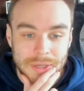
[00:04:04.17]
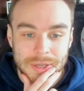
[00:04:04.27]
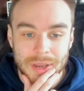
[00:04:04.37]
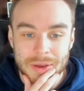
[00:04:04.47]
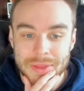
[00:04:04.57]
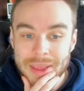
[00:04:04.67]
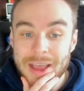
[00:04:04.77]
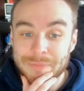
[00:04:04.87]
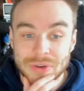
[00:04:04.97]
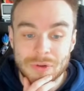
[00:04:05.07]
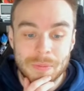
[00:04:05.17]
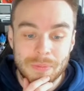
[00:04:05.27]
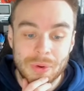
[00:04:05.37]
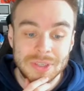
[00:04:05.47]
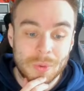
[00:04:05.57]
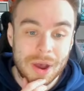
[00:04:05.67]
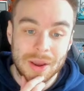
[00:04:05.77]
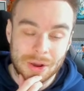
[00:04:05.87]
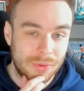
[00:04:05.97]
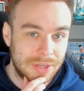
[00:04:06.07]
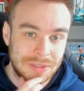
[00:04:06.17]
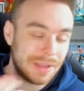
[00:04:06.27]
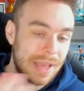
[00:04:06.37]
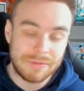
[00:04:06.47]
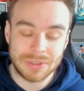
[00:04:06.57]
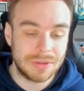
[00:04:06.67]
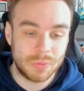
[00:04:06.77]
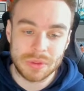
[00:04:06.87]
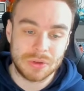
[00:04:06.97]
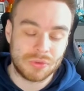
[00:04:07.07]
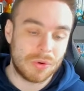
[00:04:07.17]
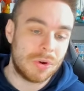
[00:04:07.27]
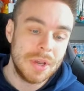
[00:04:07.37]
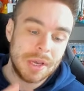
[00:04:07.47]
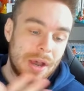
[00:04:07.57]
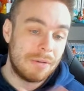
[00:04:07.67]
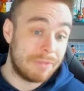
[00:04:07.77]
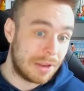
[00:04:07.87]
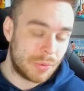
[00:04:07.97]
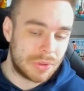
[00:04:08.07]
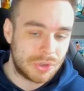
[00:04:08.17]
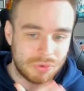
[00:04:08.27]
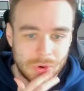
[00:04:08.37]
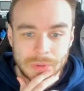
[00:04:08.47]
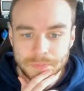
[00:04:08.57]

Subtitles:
You know, and they have been dropping points quite a lot recently. Everton with the draw, Villa with the draw.